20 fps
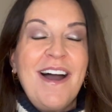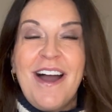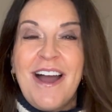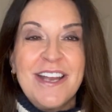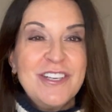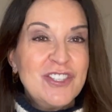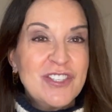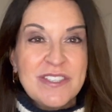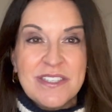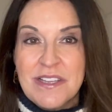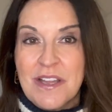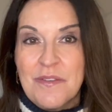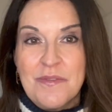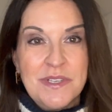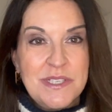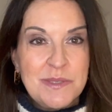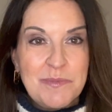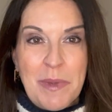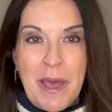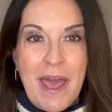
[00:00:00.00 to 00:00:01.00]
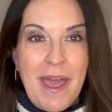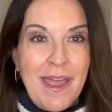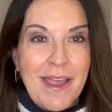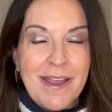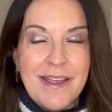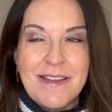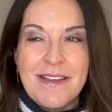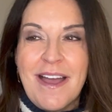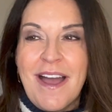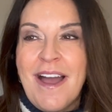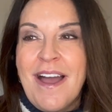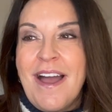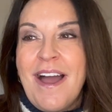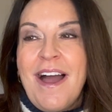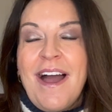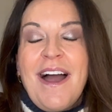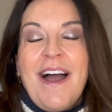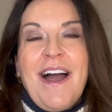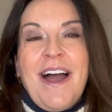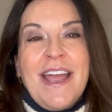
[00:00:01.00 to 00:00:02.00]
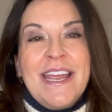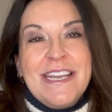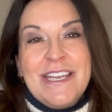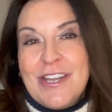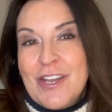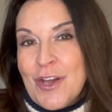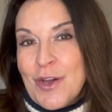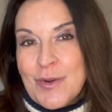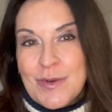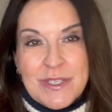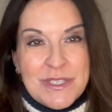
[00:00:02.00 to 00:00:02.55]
I just love this bag. I know